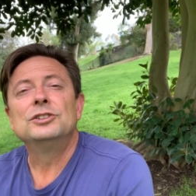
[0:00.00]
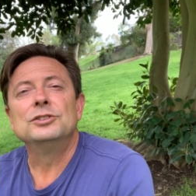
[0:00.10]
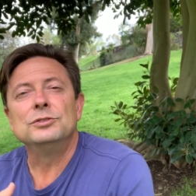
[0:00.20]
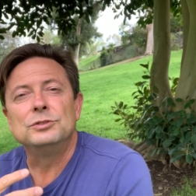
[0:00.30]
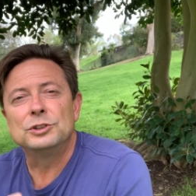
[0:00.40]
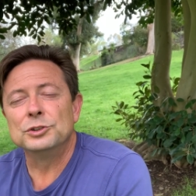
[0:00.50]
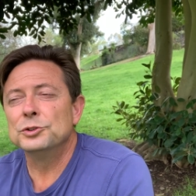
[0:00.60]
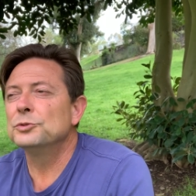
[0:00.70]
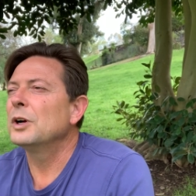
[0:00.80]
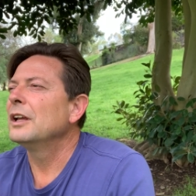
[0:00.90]
to
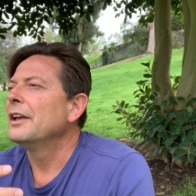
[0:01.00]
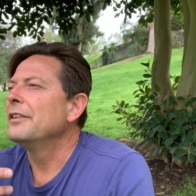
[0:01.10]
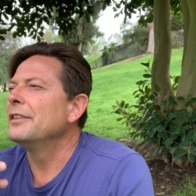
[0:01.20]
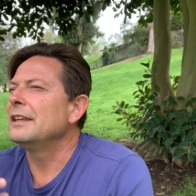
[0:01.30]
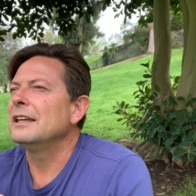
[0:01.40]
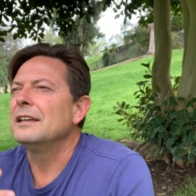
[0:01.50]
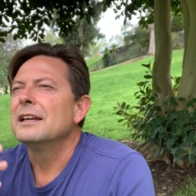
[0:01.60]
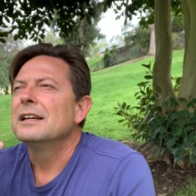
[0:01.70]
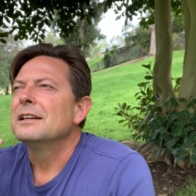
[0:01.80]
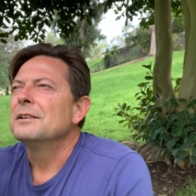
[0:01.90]
do the
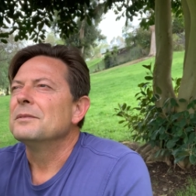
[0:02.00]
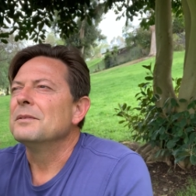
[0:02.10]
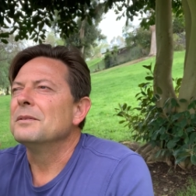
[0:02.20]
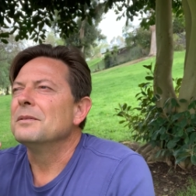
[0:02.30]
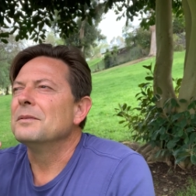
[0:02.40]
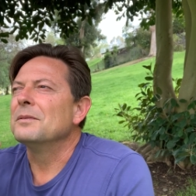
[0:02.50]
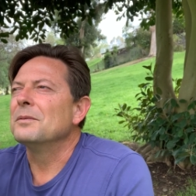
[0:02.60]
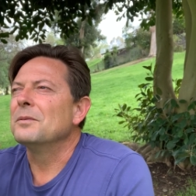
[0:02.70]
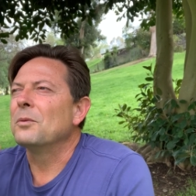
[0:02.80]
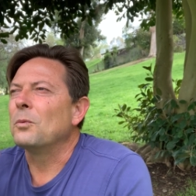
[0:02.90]

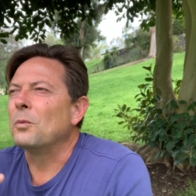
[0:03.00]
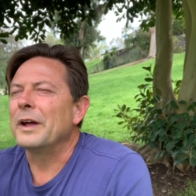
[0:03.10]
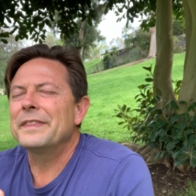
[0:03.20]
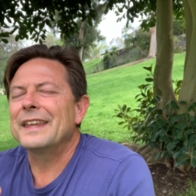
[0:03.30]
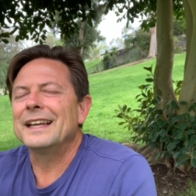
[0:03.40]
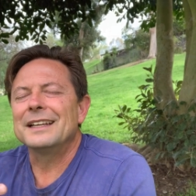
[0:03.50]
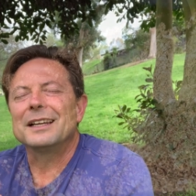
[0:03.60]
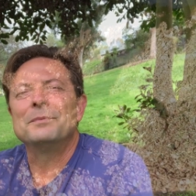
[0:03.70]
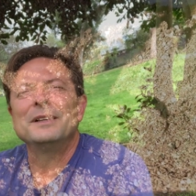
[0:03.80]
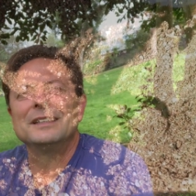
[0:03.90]
one thing in a
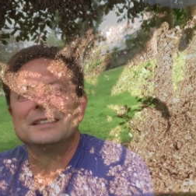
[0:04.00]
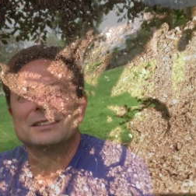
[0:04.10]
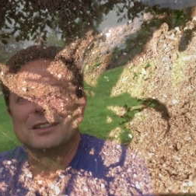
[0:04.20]
chameleon's